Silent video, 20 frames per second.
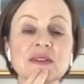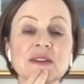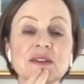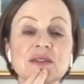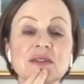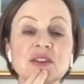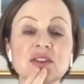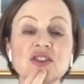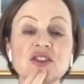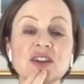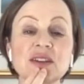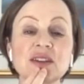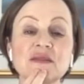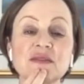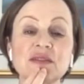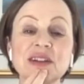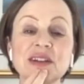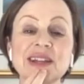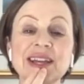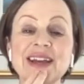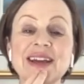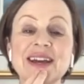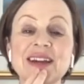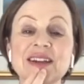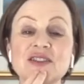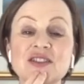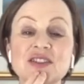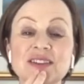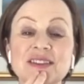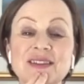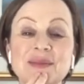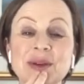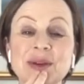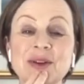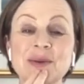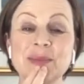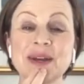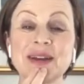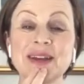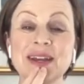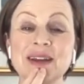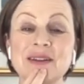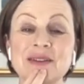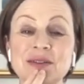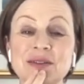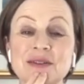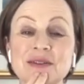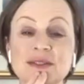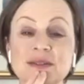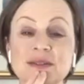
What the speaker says: On the chin, feeling anxious about my health.